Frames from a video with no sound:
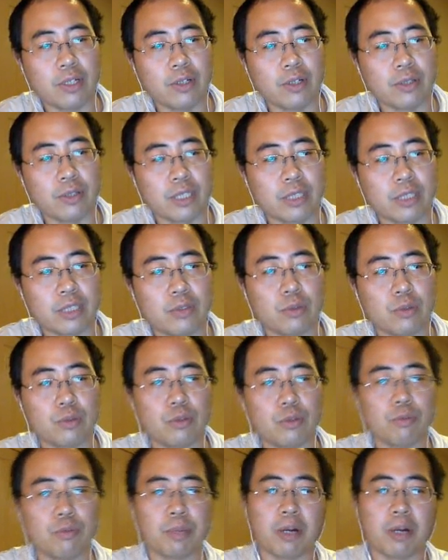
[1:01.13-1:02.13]
code into
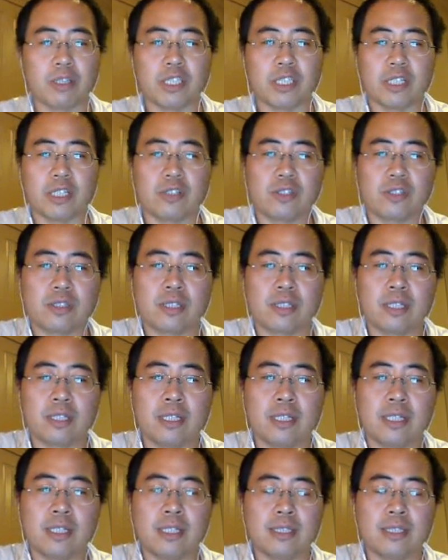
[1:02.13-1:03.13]
2 projects.
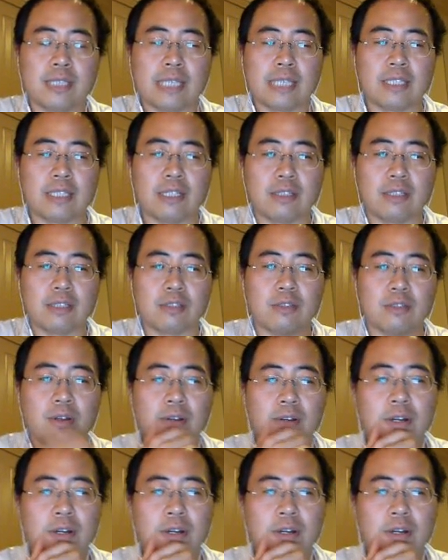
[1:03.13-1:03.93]
That is